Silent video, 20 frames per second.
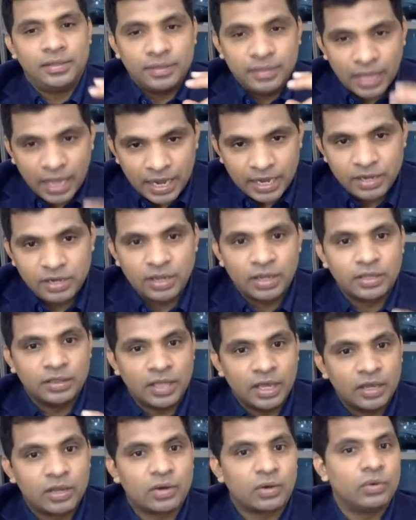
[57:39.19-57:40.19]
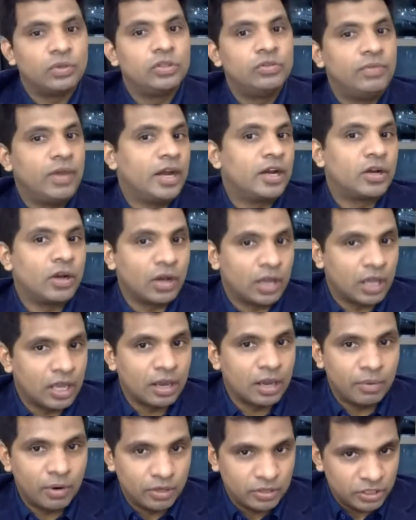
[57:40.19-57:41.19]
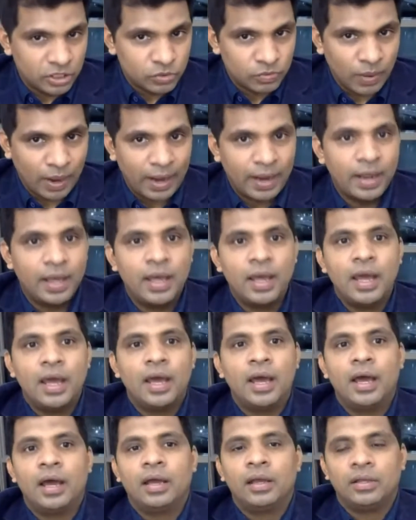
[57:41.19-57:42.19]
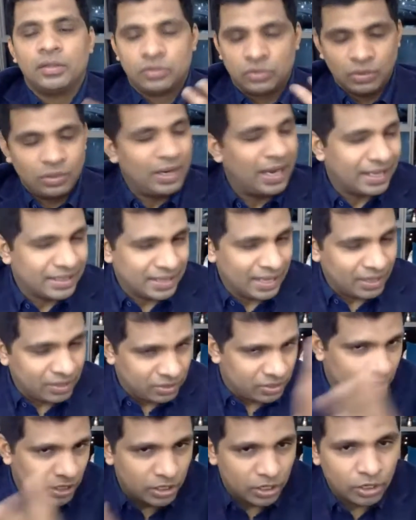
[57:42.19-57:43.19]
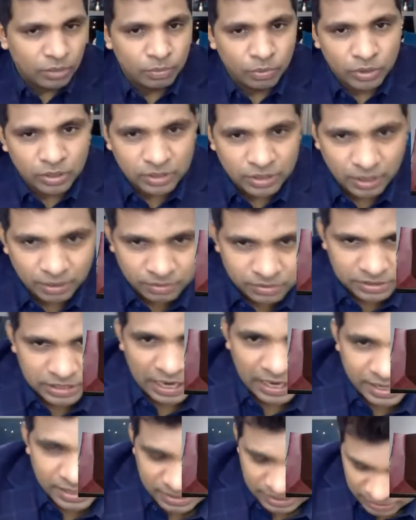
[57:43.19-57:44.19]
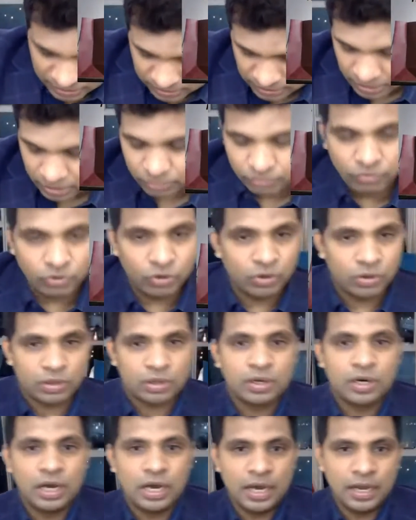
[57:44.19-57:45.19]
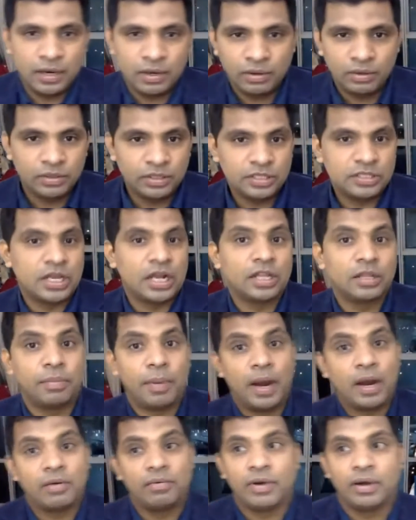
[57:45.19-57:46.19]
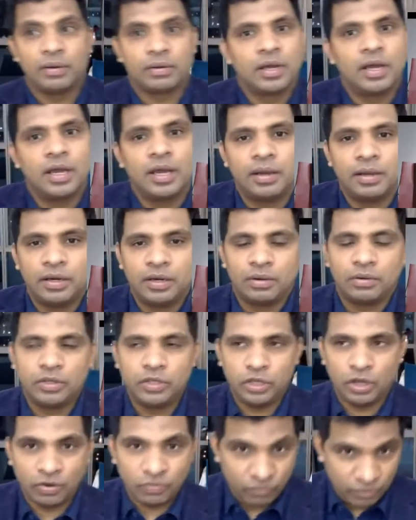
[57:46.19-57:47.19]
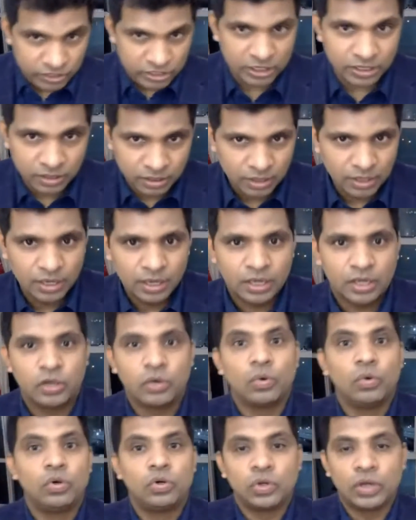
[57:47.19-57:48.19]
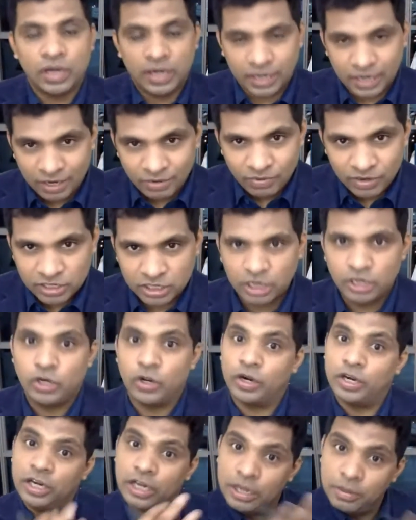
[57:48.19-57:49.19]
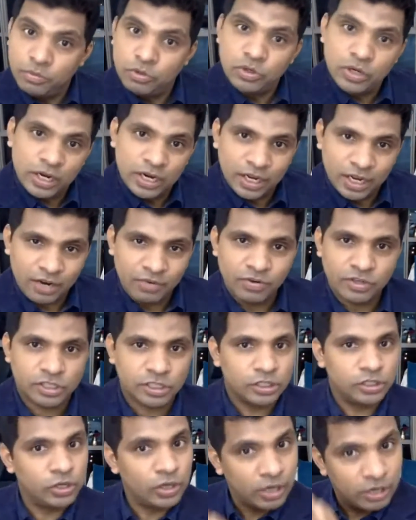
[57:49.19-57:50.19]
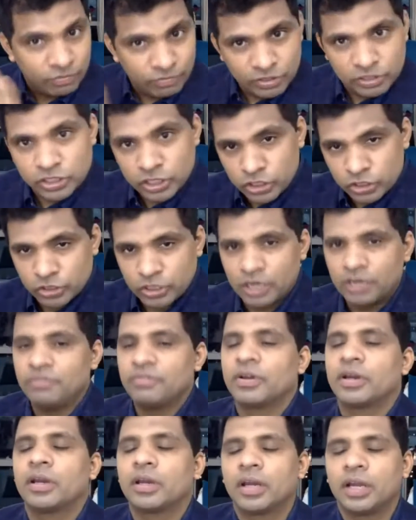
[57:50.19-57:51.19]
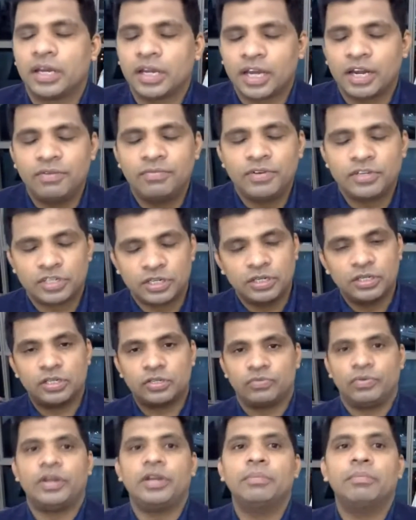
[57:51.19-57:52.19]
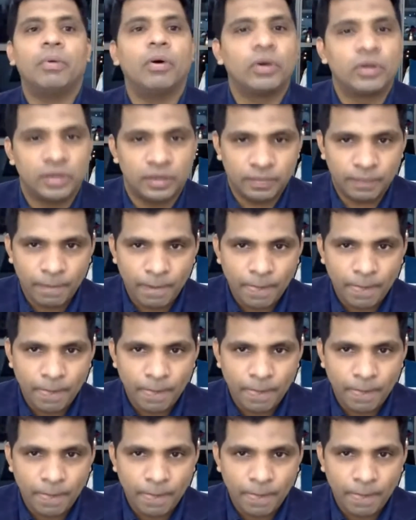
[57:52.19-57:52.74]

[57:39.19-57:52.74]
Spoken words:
that the growth we are talking about this one. So like that, put to the statistics and more. These are the part of our, your vision. You to get a conviction, your team to get a conviction, your investors to get a conviction. This is very important.